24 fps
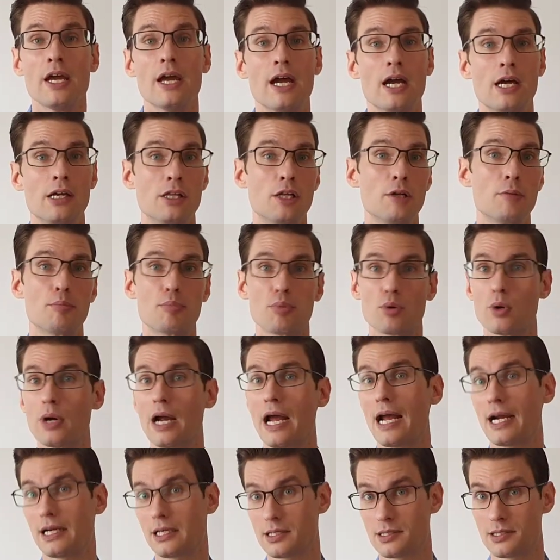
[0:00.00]
and then
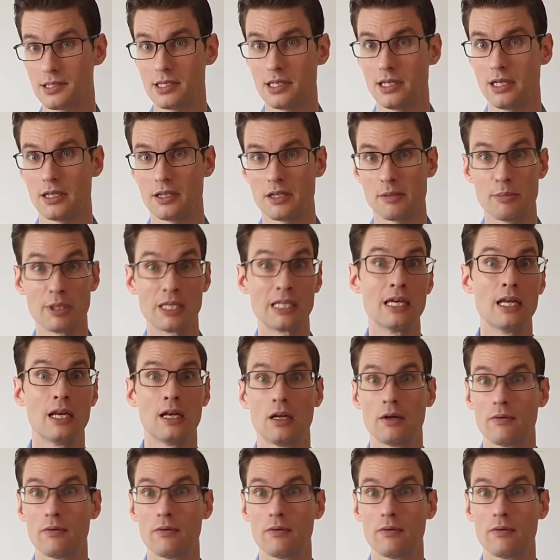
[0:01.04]
practice it at the beginning